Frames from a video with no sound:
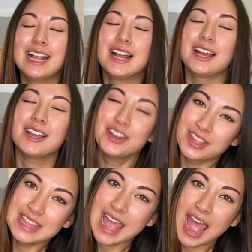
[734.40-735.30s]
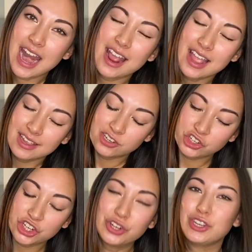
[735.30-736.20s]
Other than that,
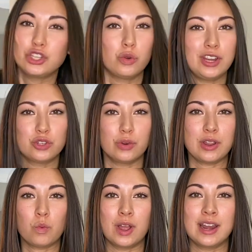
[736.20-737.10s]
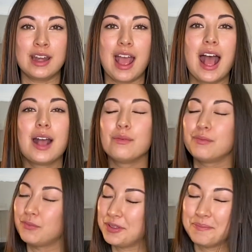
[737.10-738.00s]
cheers to 2021.
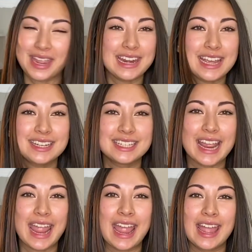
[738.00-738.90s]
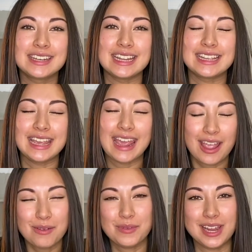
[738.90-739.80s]
We made it, and I
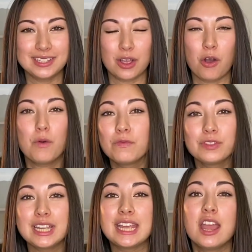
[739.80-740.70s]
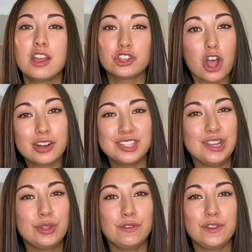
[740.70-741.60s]
can't wait to hopefully talk to you
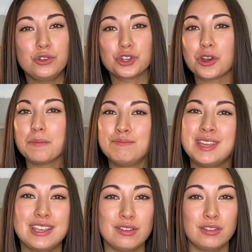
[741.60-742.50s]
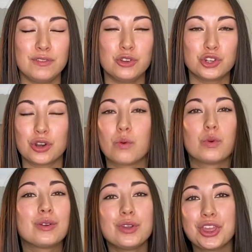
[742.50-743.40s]
in the future, meet you in the future,
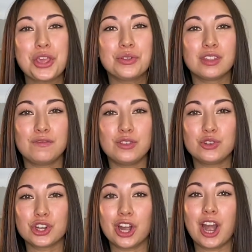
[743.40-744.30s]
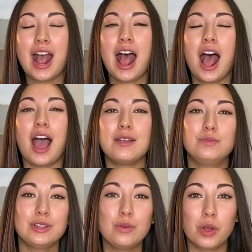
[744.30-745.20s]
work with you in the future. I
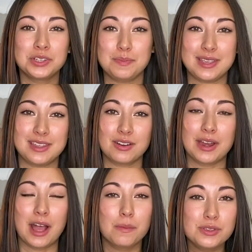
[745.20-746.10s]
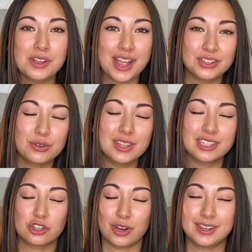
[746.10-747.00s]
really want to be here to help you guys through this
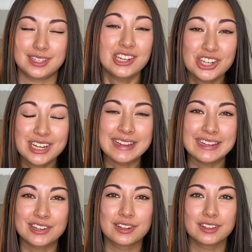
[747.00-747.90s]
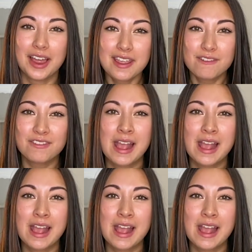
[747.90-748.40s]
transition in your life.